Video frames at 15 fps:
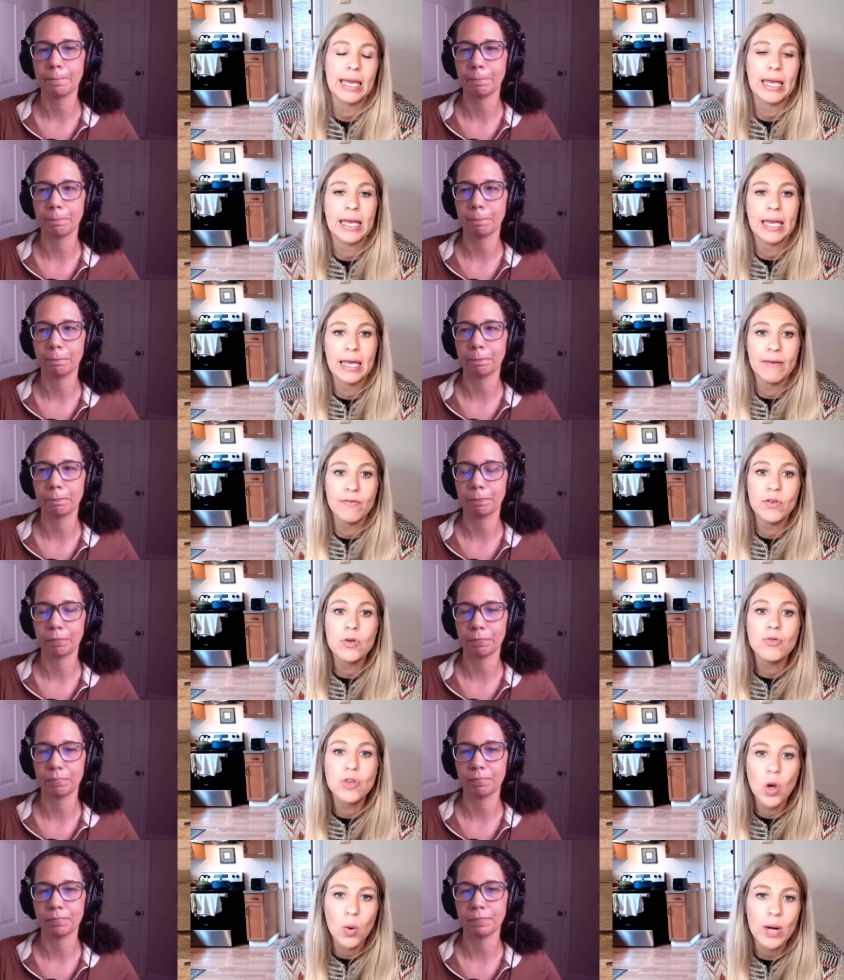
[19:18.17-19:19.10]
Speaker 1: if
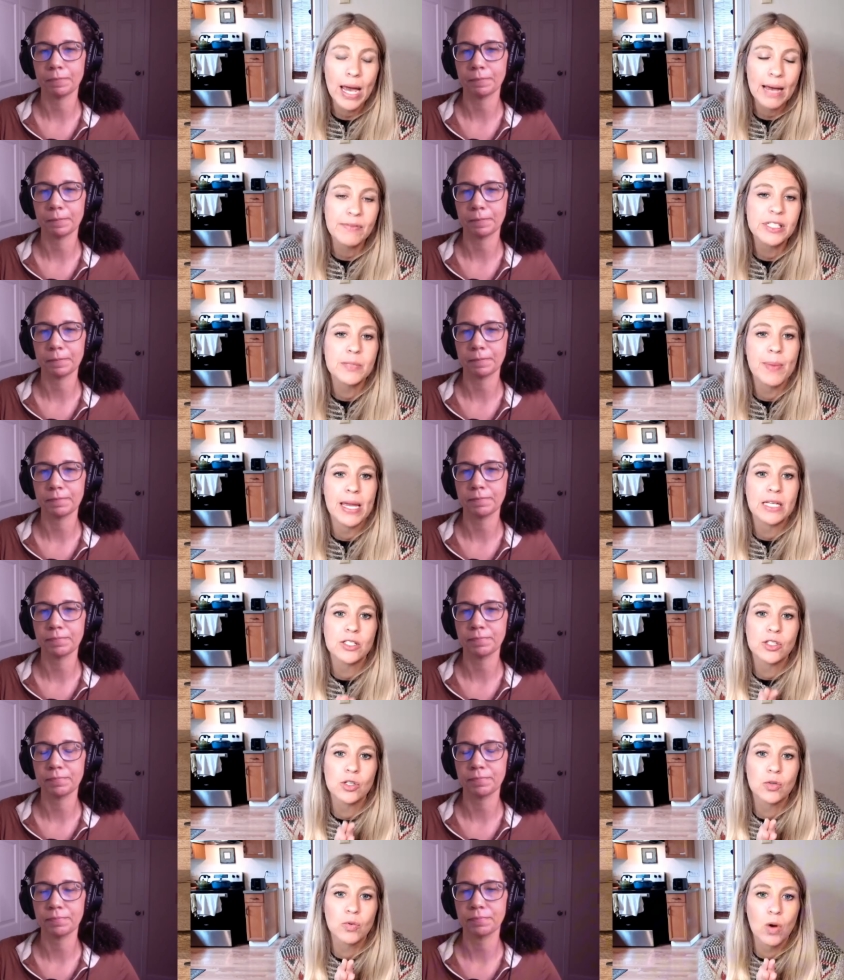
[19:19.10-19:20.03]
you don't have space
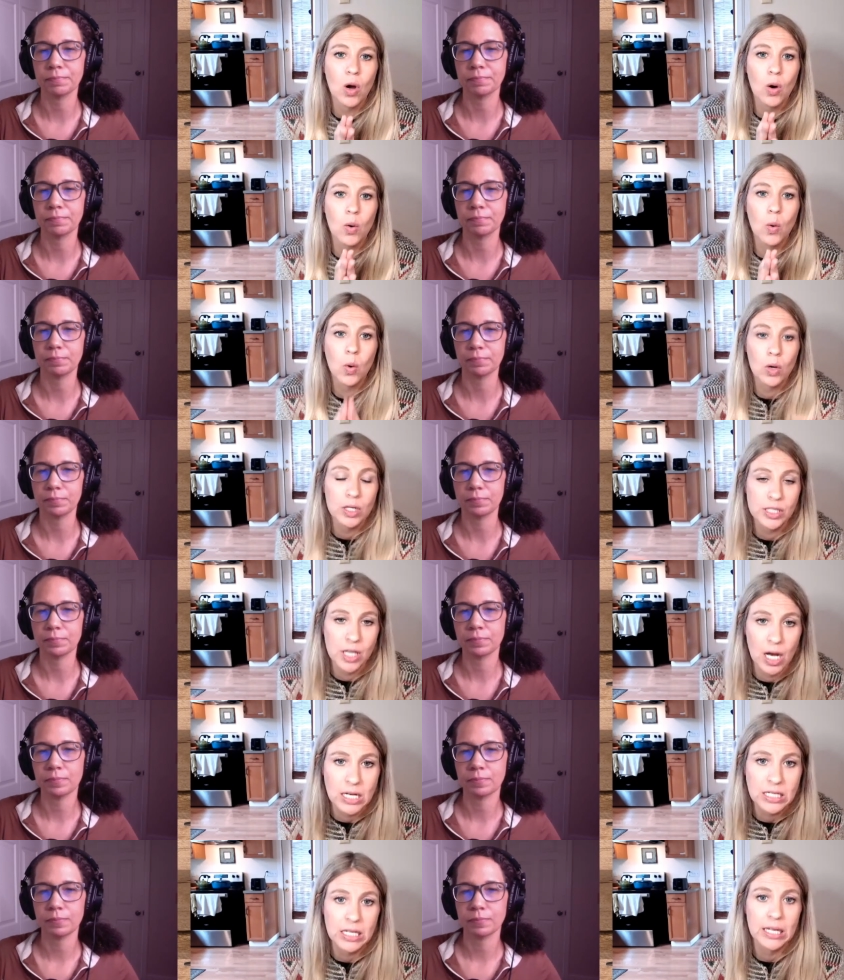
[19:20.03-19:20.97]
to grow
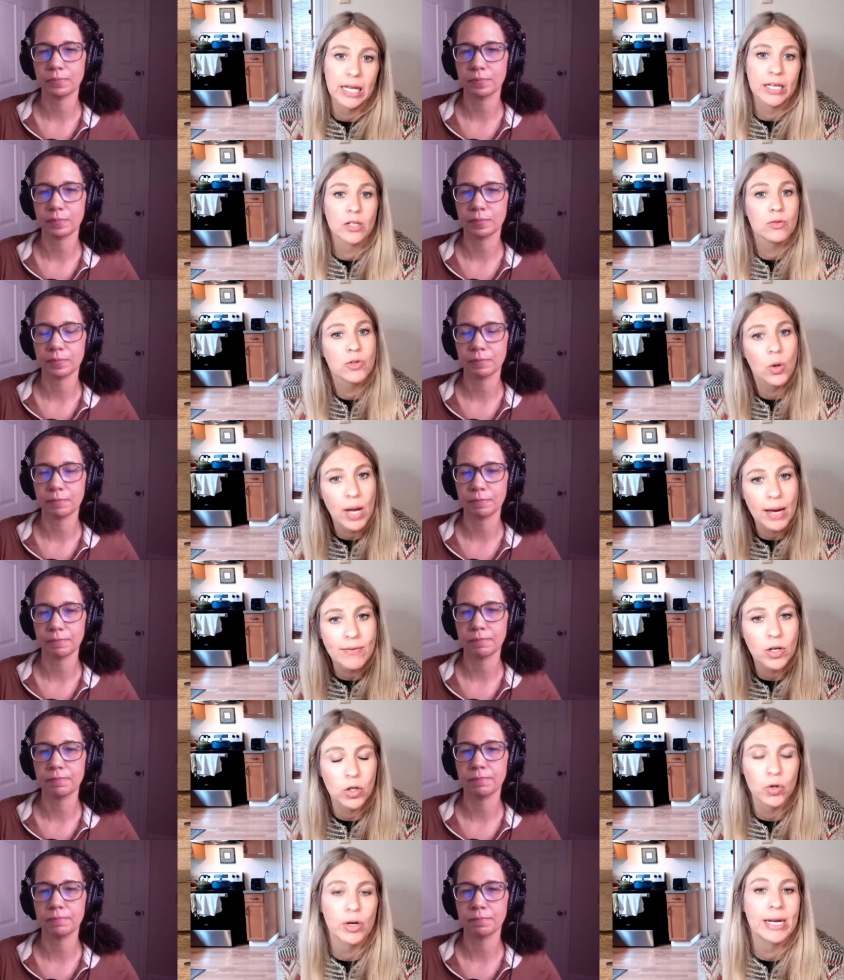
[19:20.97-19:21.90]
horizontally, like you don't have
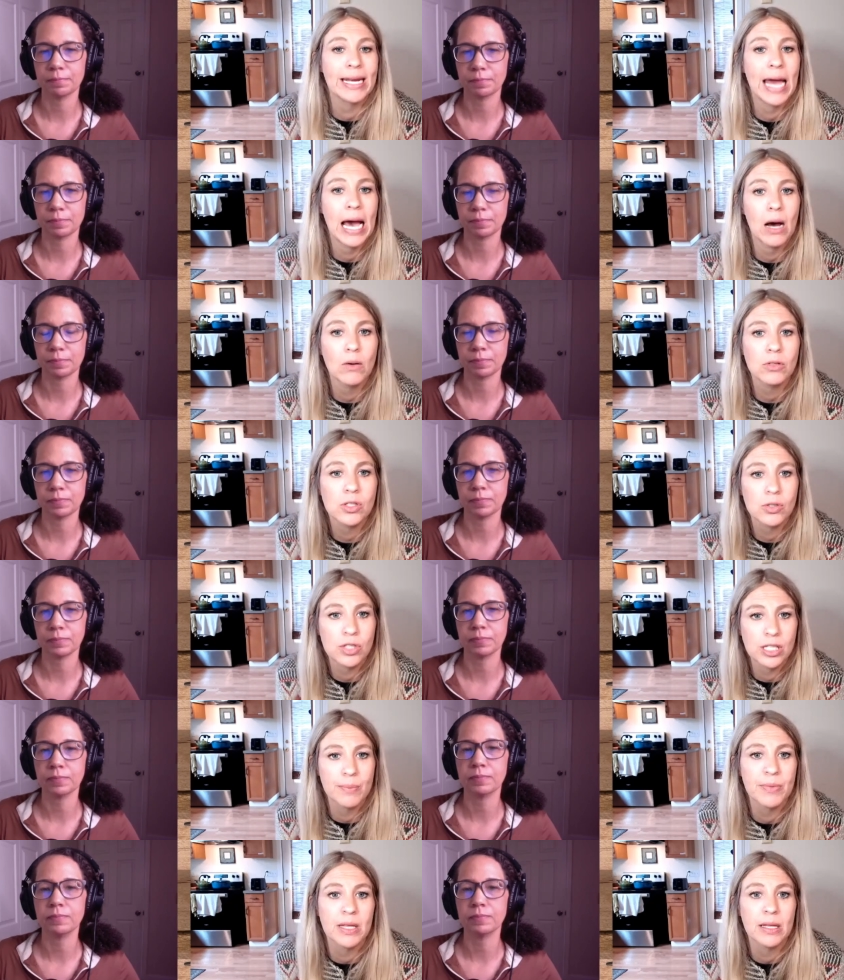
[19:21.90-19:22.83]
a greenhouse or
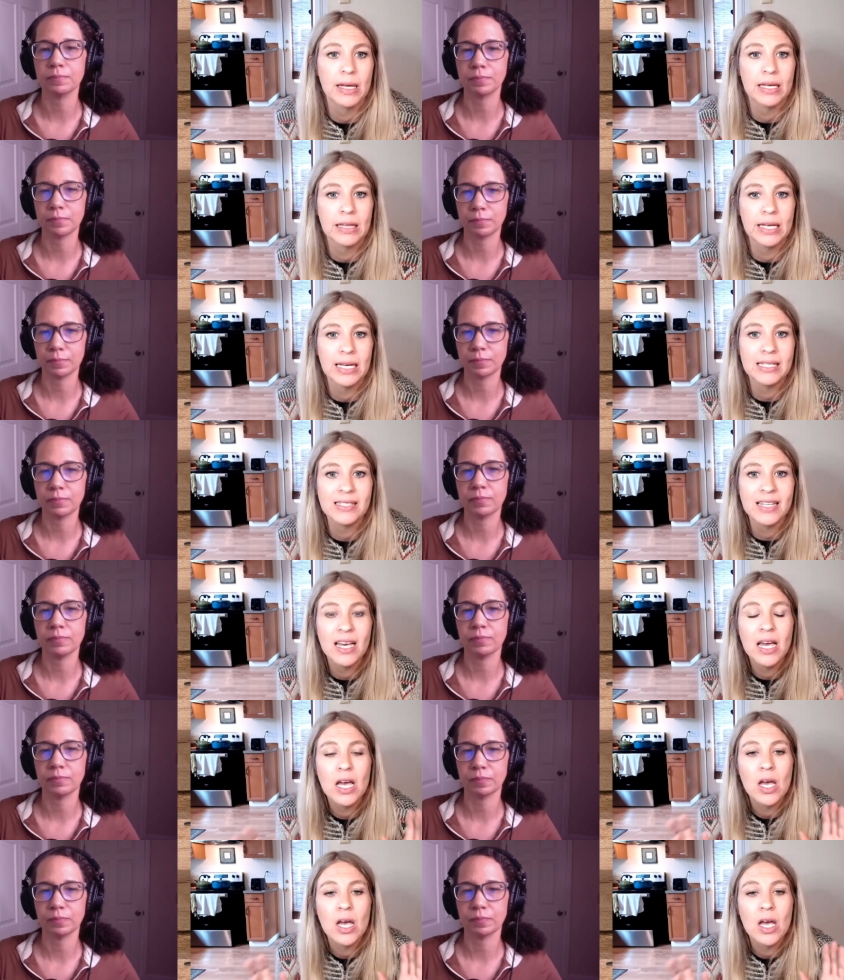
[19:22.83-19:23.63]
something like this,